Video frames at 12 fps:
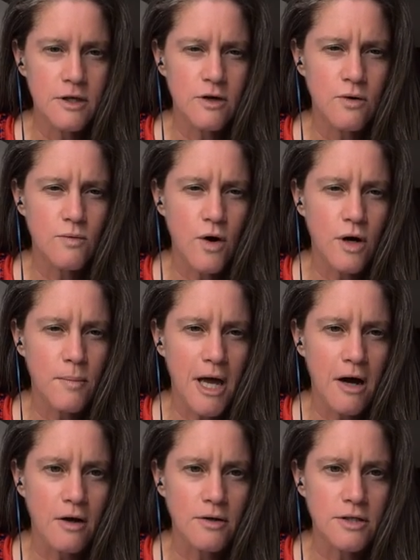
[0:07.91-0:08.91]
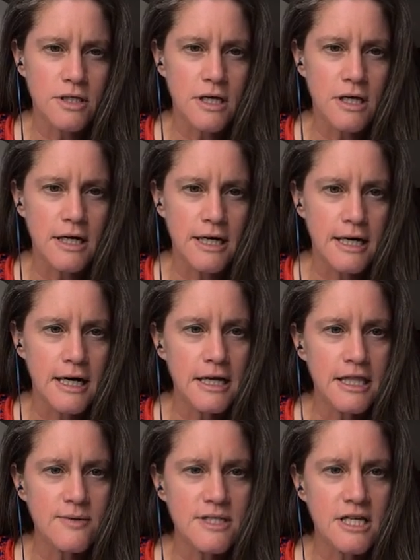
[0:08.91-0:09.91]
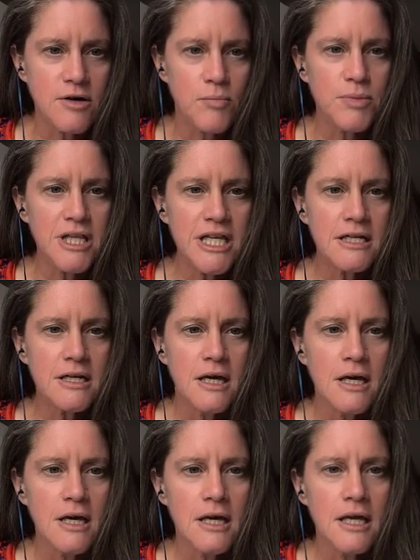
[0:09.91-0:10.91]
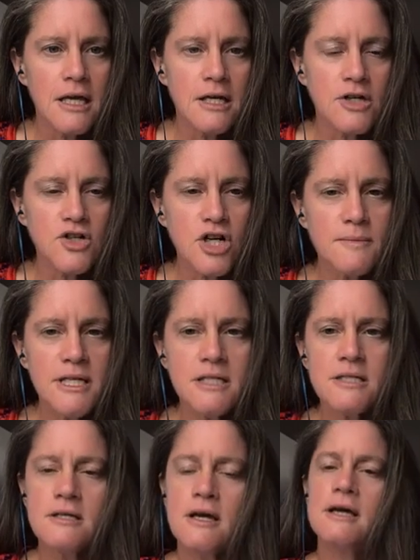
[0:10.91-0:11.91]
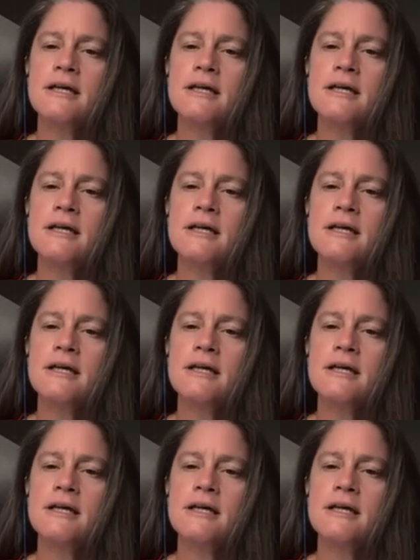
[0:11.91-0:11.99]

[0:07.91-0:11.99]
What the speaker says: You wrote about a hawk that was incomplete in a tournament.